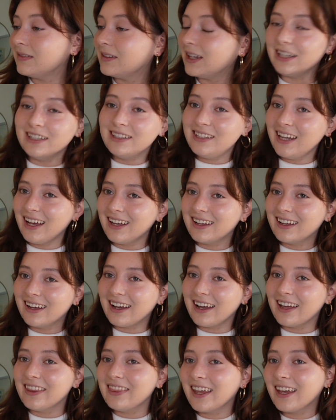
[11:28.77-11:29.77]
yeah,
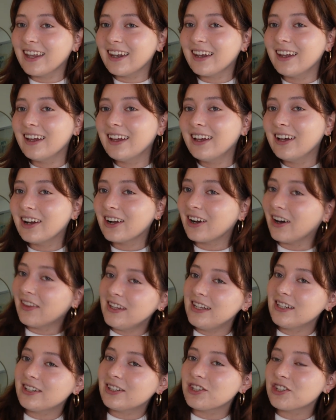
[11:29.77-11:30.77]
and then got
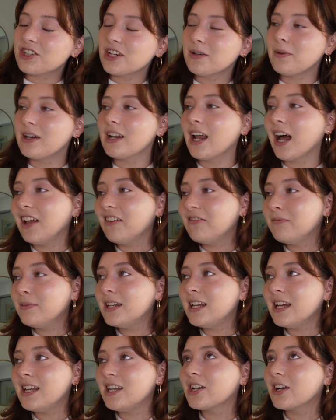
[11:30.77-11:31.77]
the internship, and I've
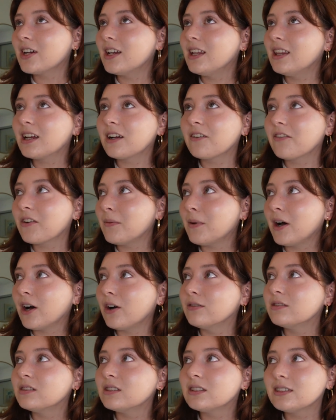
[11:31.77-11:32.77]
been interning there for
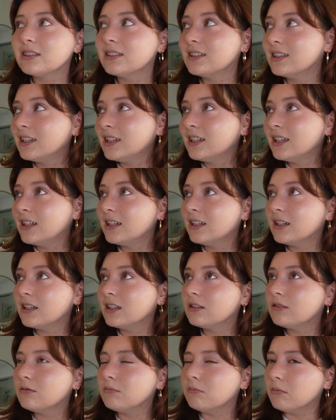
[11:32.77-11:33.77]
about
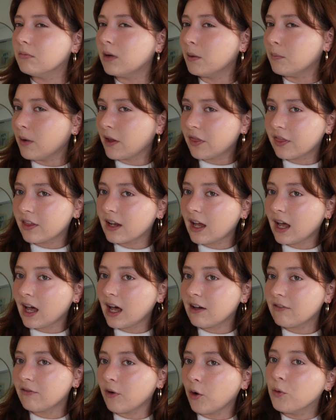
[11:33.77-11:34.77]
a month and a
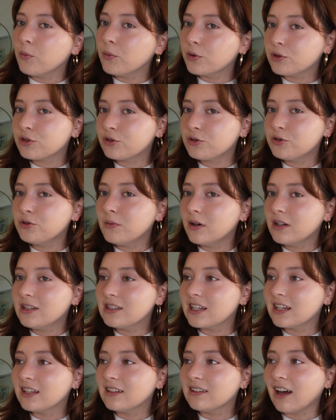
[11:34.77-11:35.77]
half, almost 2
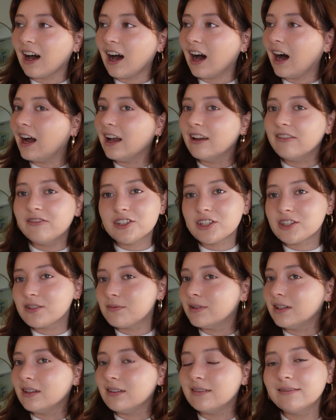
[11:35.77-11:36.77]
months, and I've just
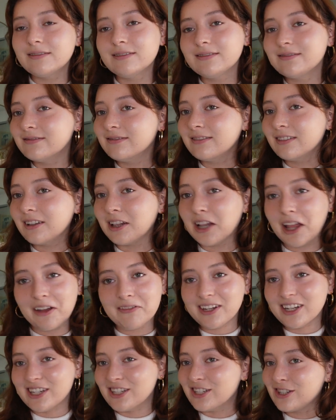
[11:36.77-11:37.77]
been
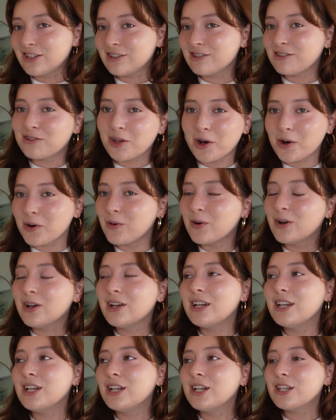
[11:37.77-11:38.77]
loving it so
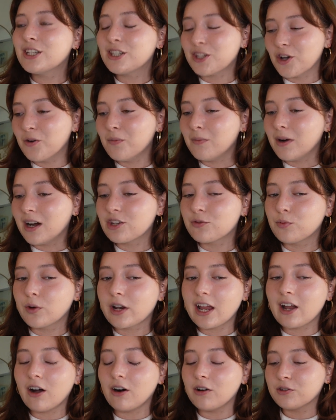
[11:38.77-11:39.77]
much. What
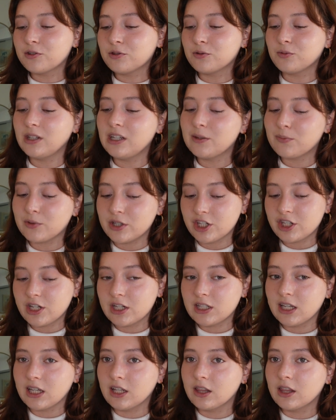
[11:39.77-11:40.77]
I also really appreciate
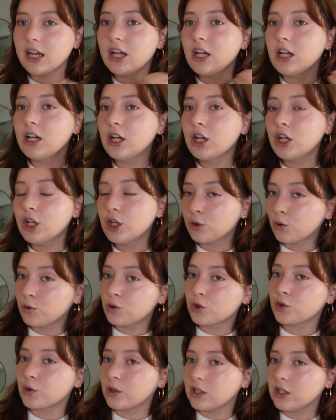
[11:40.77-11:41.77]
is like they
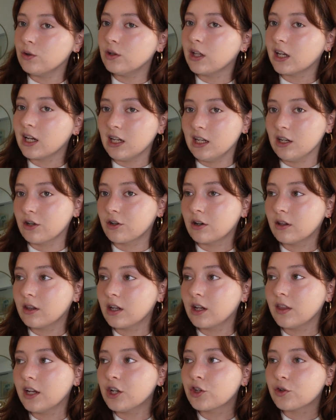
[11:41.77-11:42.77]
don't treat you like an intern
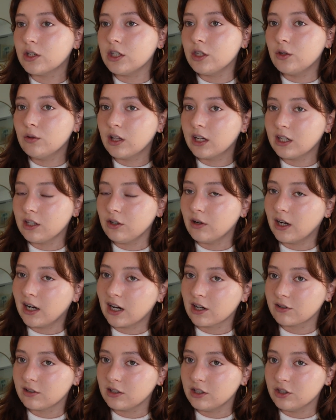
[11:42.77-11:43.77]
there. They treat you like you
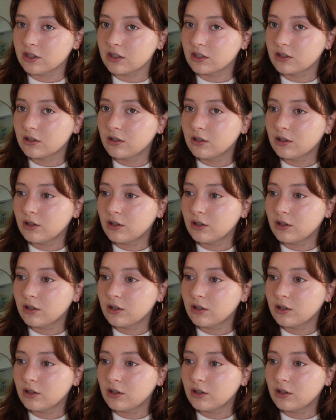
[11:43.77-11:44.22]
actually just